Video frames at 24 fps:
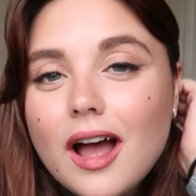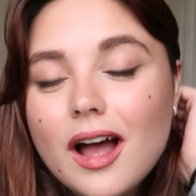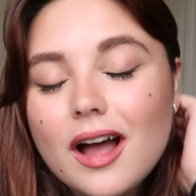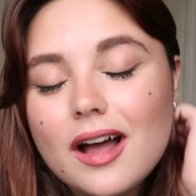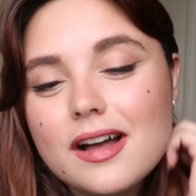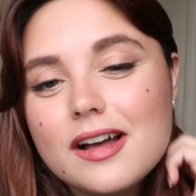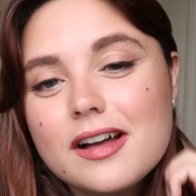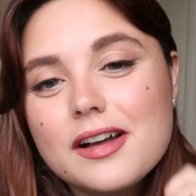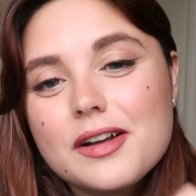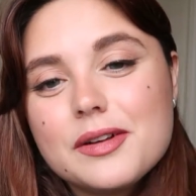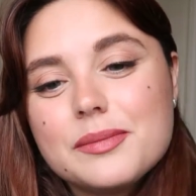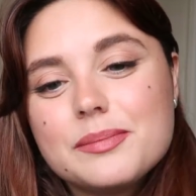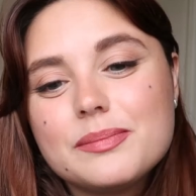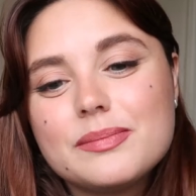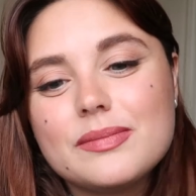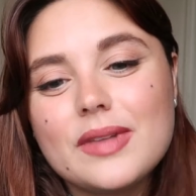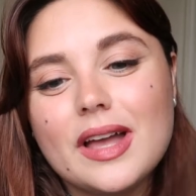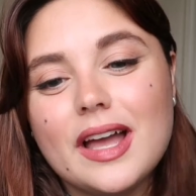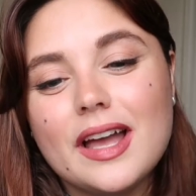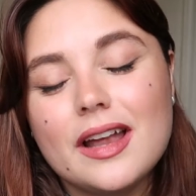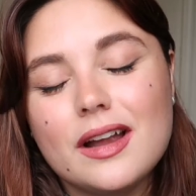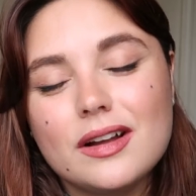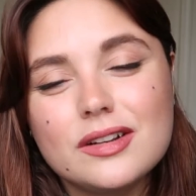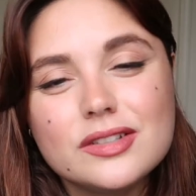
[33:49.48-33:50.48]

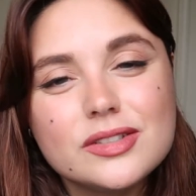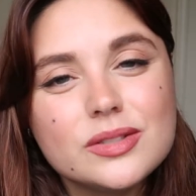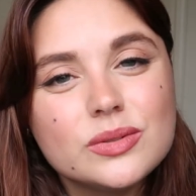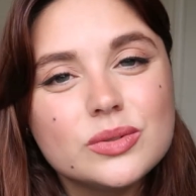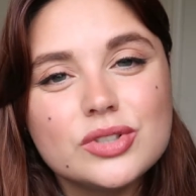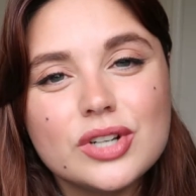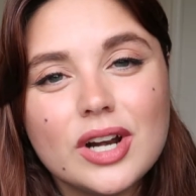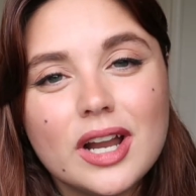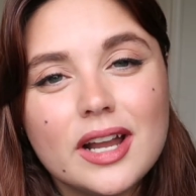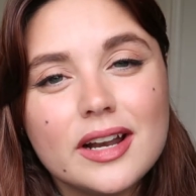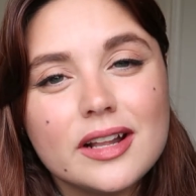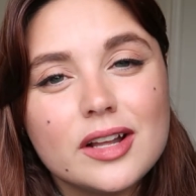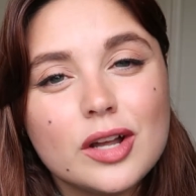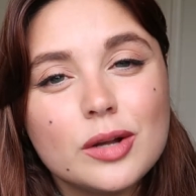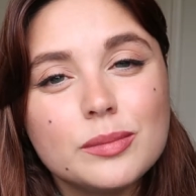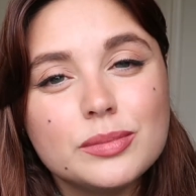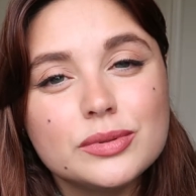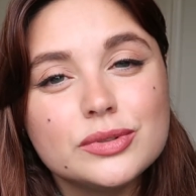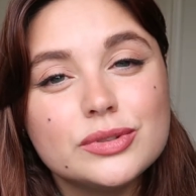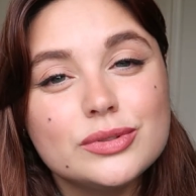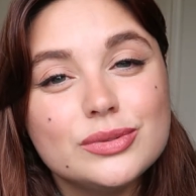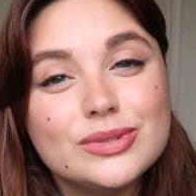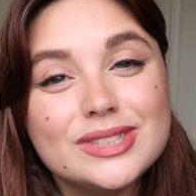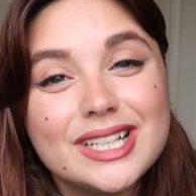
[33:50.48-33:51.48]
I also tried a
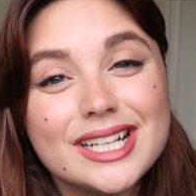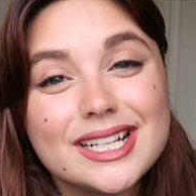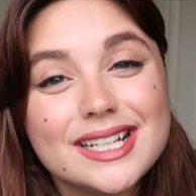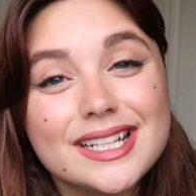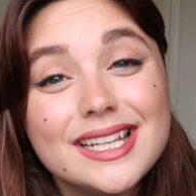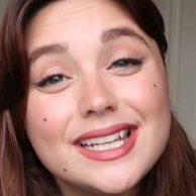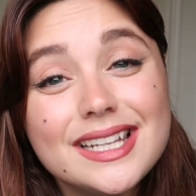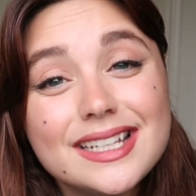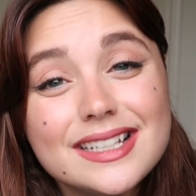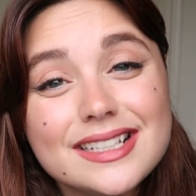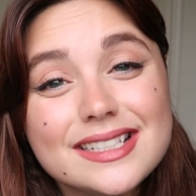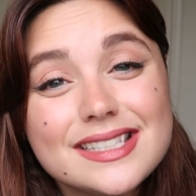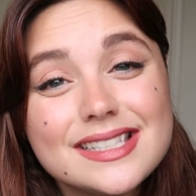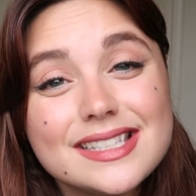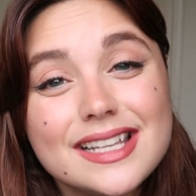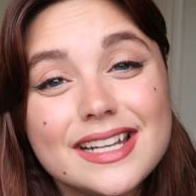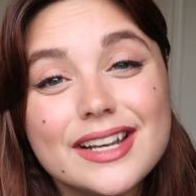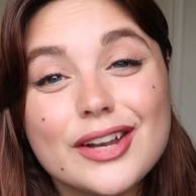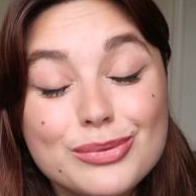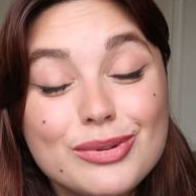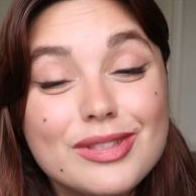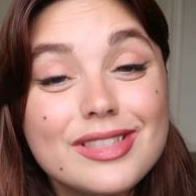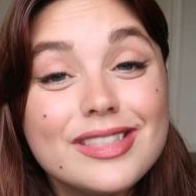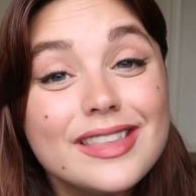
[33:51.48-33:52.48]
couple new techniques
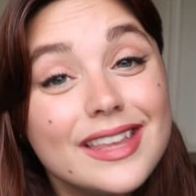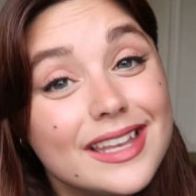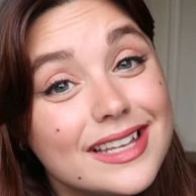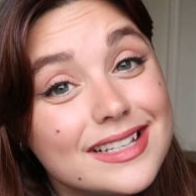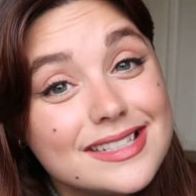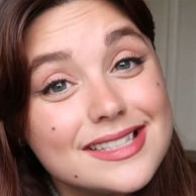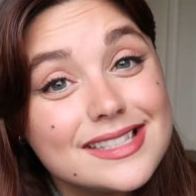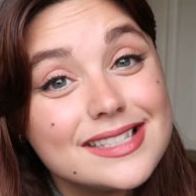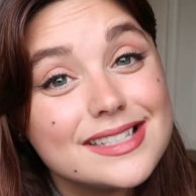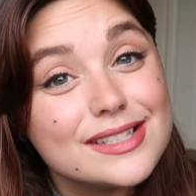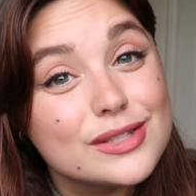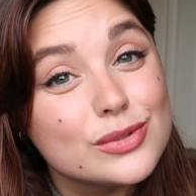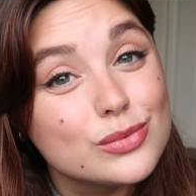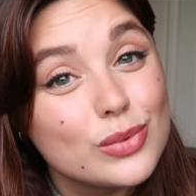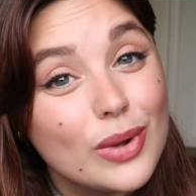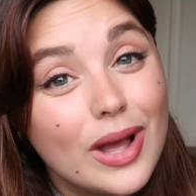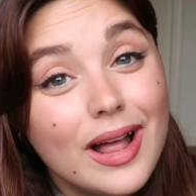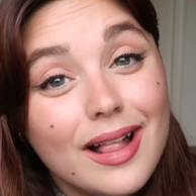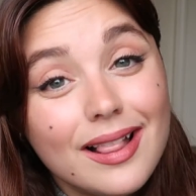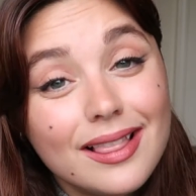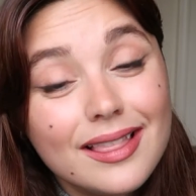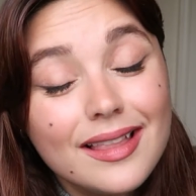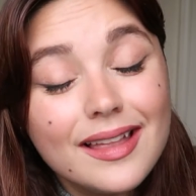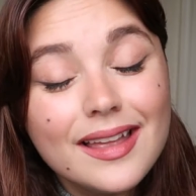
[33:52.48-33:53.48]
and new things as
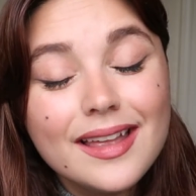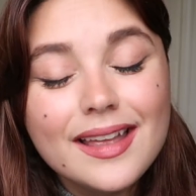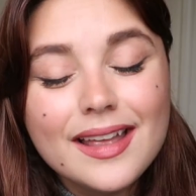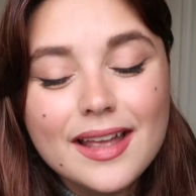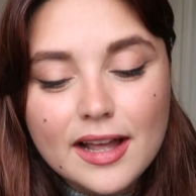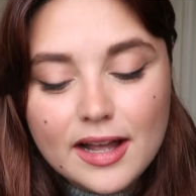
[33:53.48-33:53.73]
well.